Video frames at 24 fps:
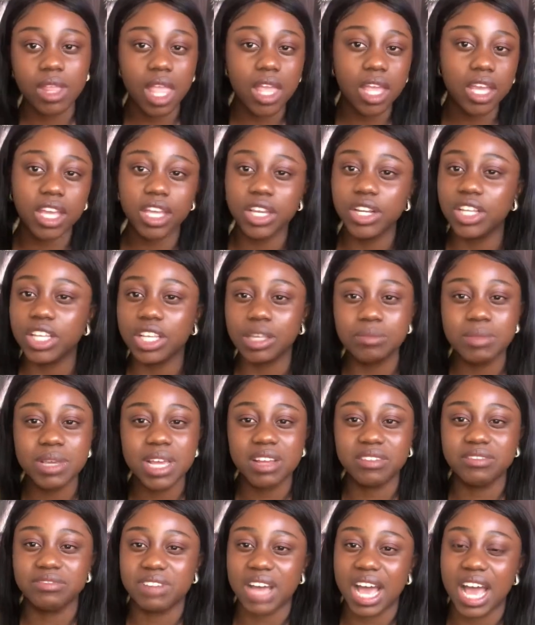can you give me
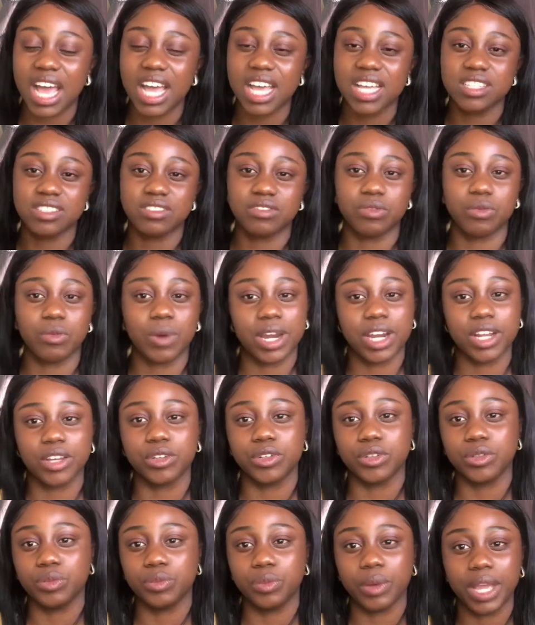advice of what I
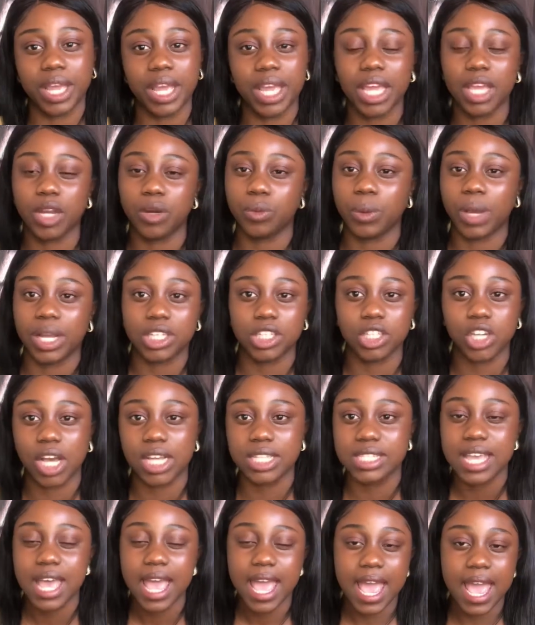could wear and
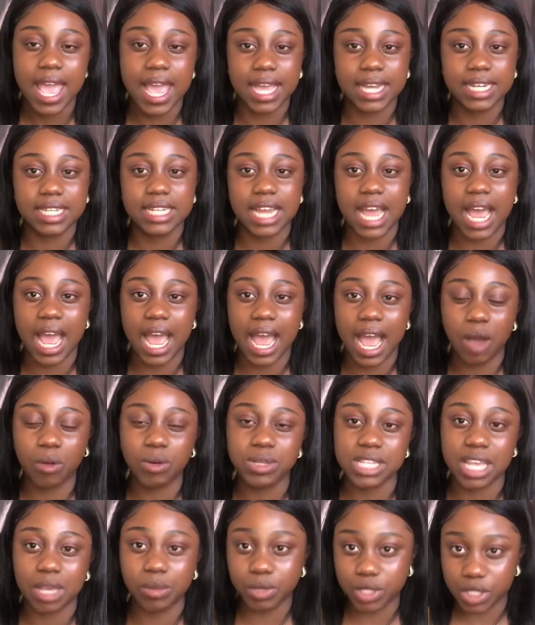whatnot? And I
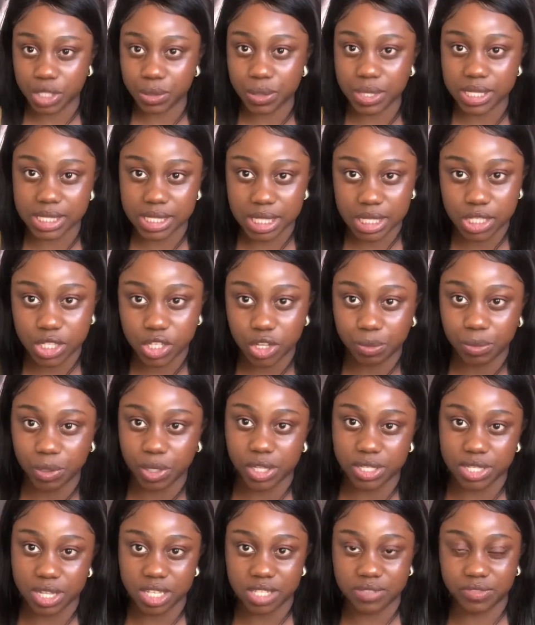was able to assist her
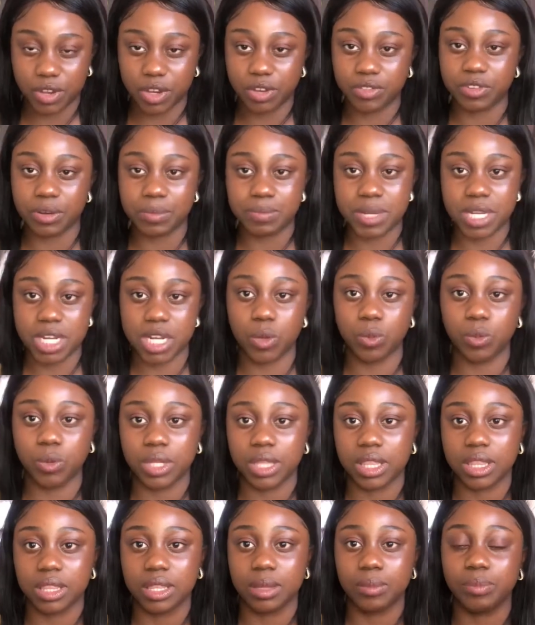because I was very familiar
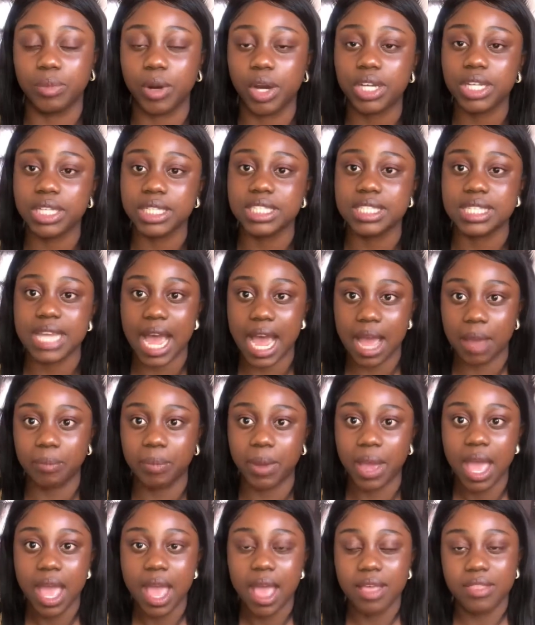with the body type
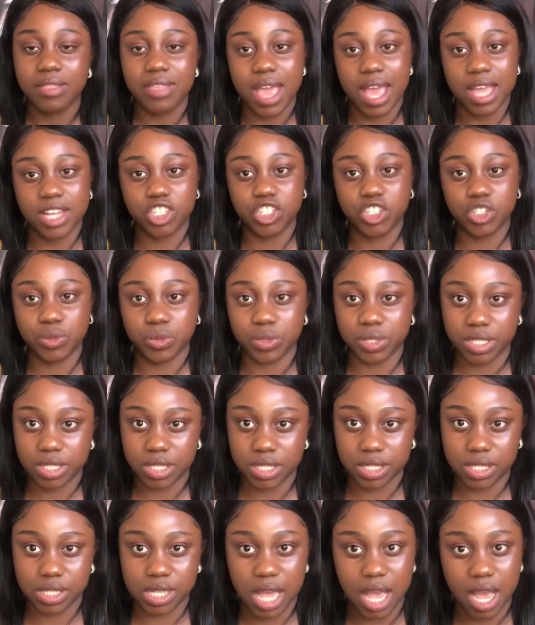that she
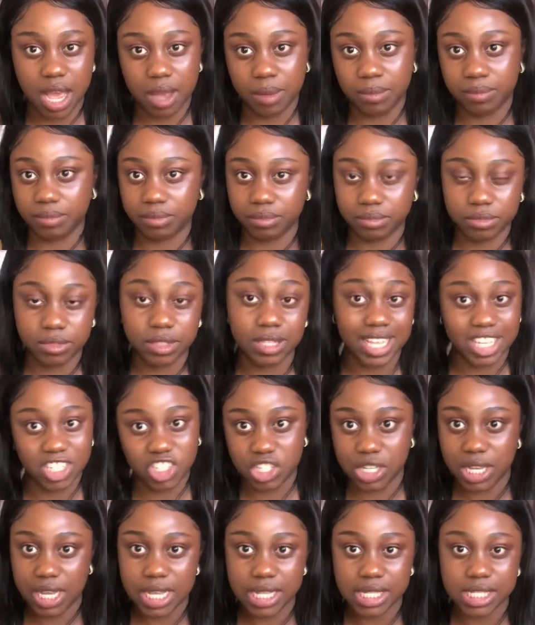was, that
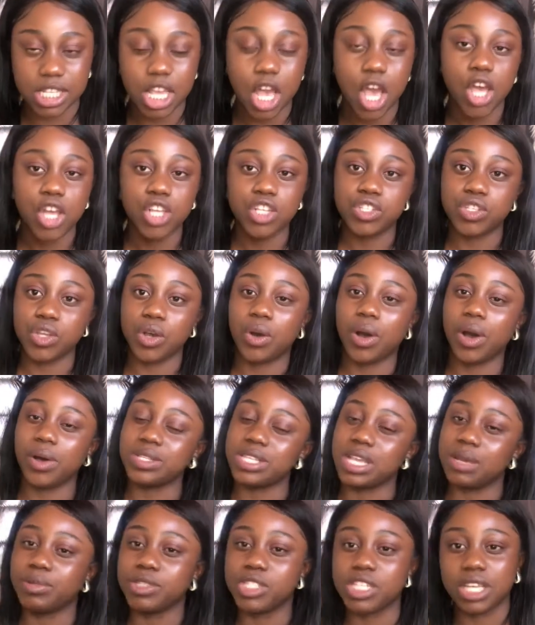she is. So I
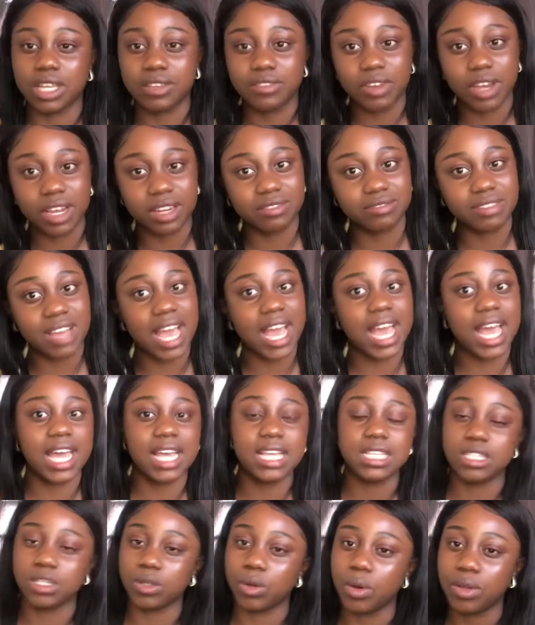was able to give her
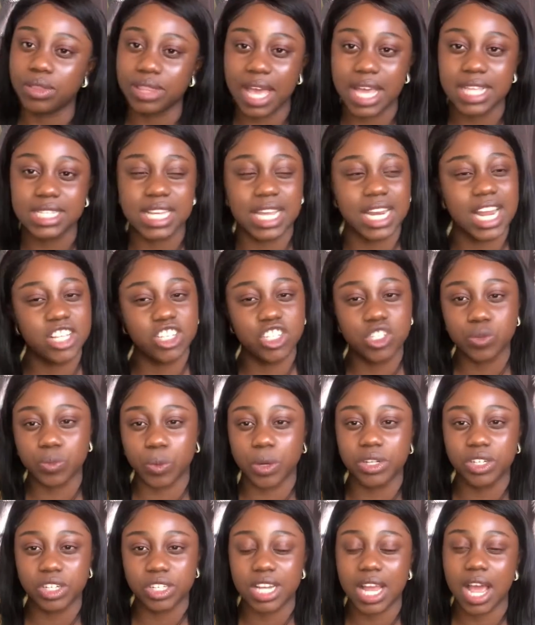advice and all that. And I just
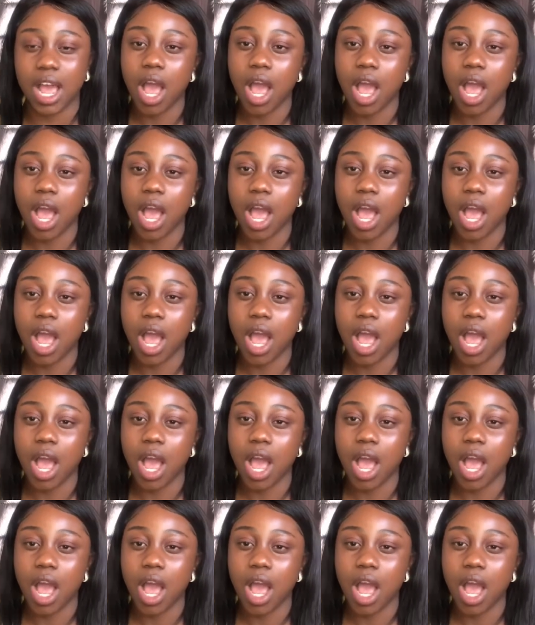wondered,